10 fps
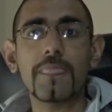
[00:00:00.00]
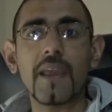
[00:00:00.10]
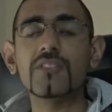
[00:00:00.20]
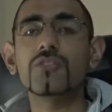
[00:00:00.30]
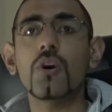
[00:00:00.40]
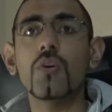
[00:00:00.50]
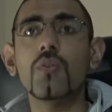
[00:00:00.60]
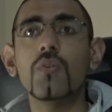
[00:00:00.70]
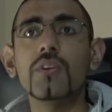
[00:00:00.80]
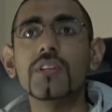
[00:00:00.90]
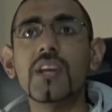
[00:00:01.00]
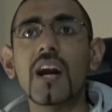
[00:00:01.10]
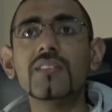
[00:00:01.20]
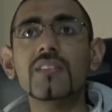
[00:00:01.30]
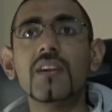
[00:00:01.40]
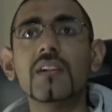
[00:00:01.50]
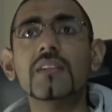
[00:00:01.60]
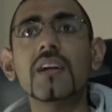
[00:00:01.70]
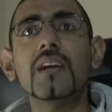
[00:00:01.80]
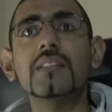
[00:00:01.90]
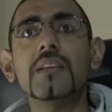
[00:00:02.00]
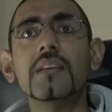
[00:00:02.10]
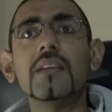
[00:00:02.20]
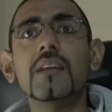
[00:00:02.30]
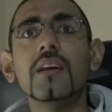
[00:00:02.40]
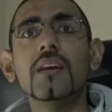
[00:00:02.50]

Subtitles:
And so Yasser al-Qadhi